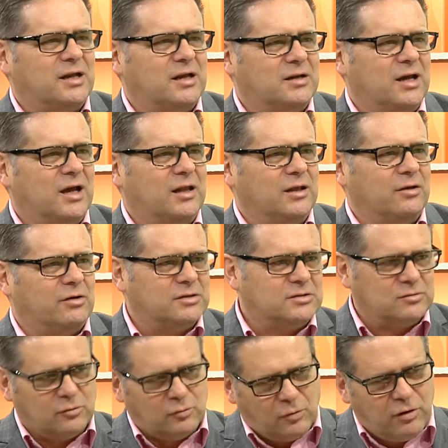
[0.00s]
You're down there and it's
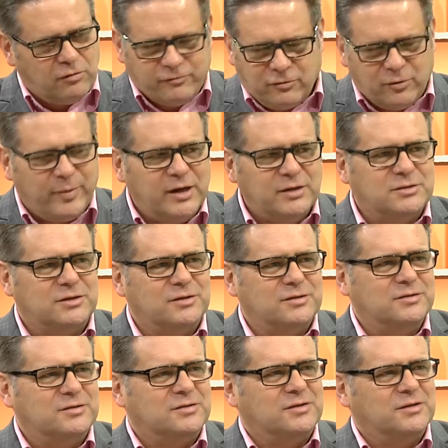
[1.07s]
all rock
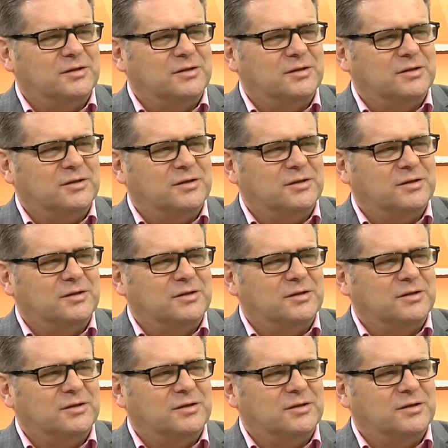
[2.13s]
formations.